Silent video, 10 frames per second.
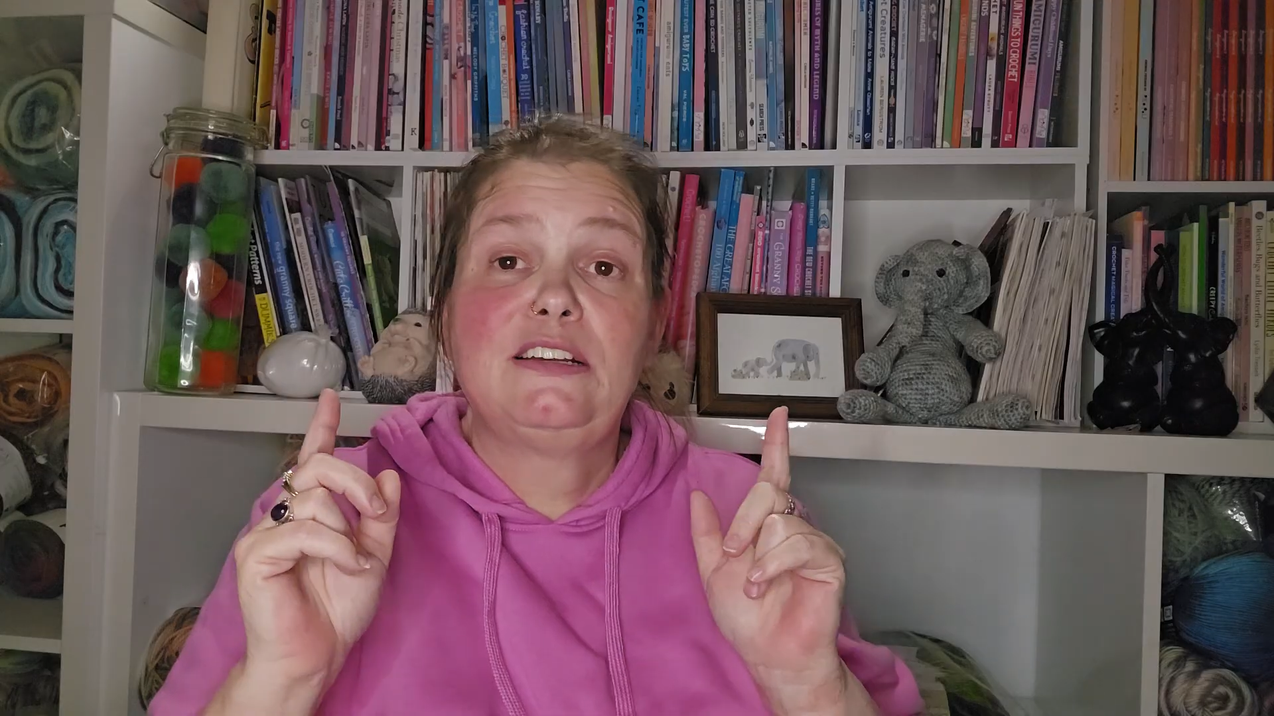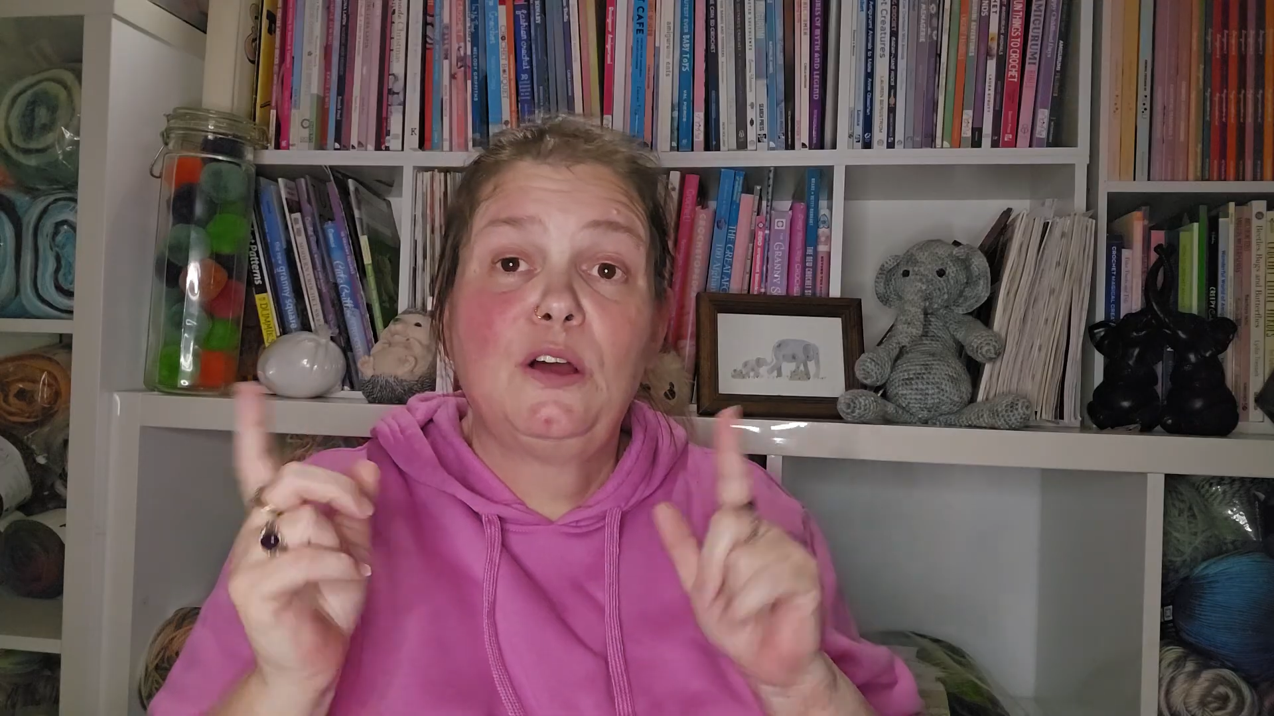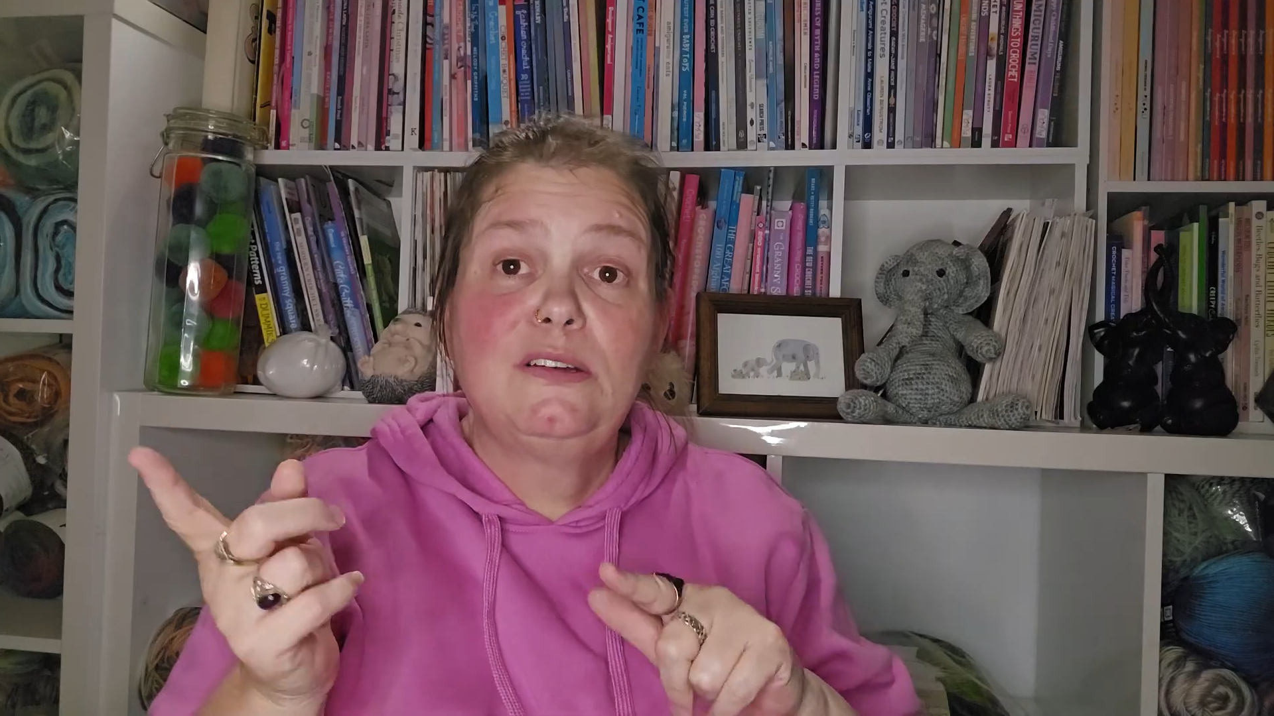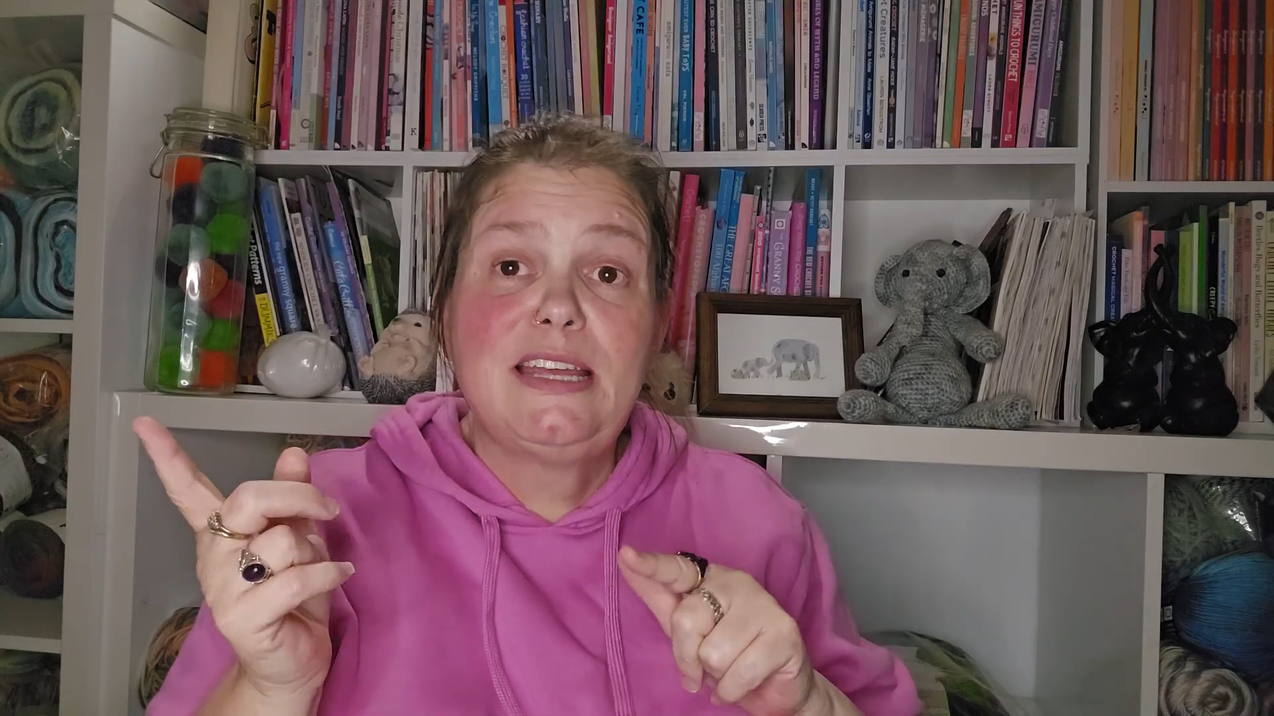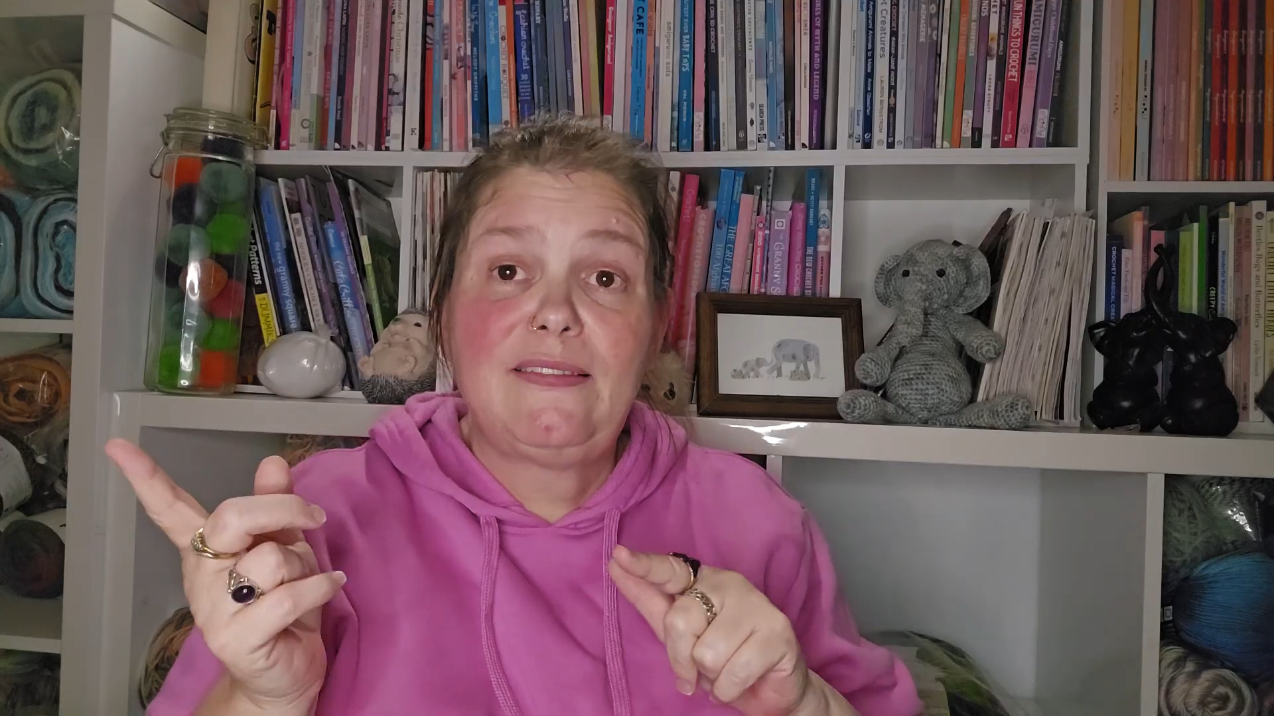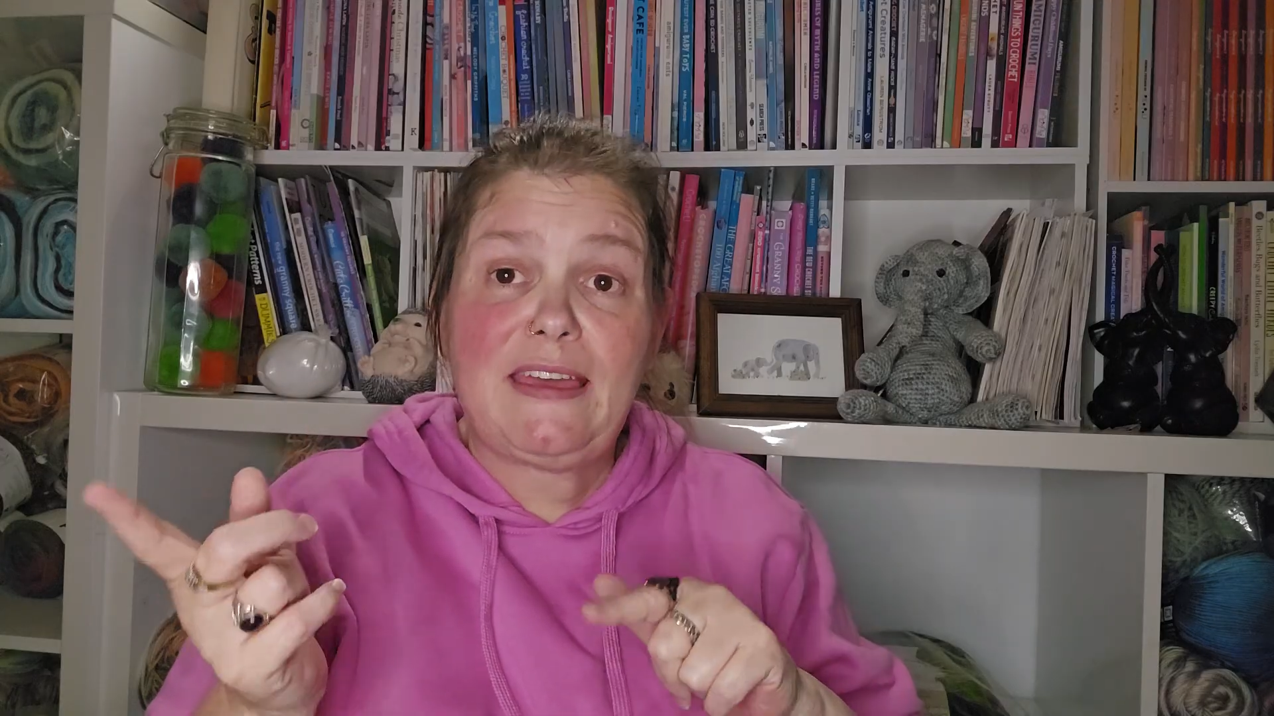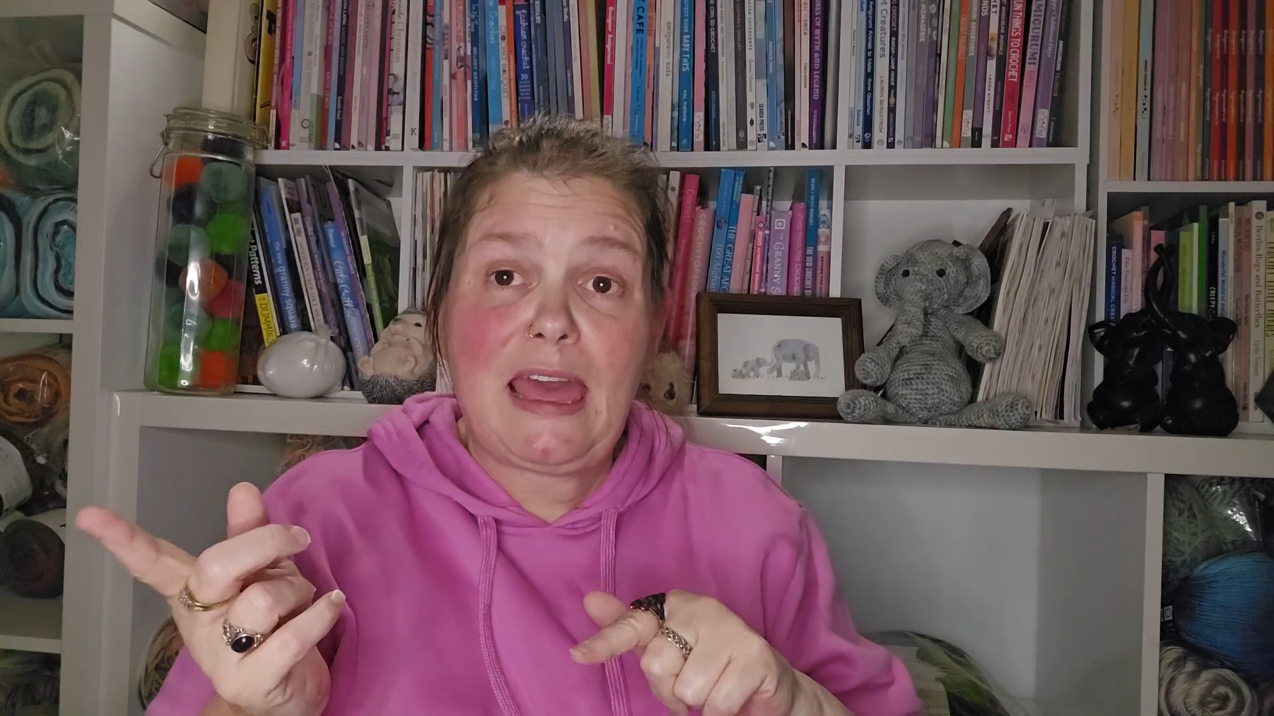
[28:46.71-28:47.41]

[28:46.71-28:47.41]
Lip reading: contact the